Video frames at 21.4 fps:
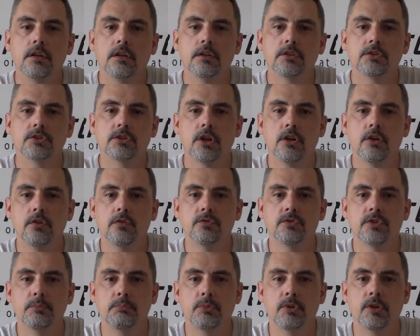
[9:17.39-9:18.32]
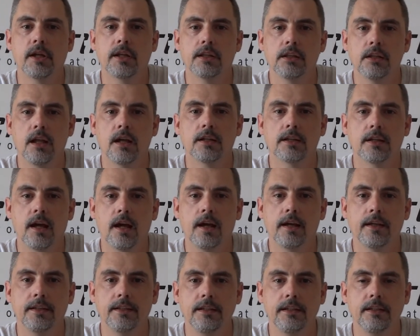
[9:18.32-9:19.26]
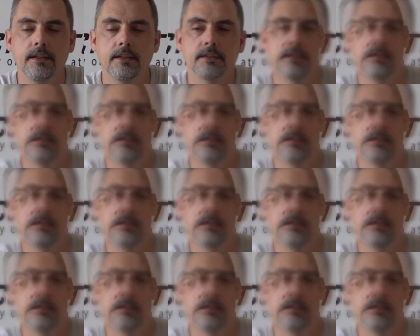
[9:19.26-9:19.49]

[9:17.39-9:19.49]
stoves that put out a lot of high heat.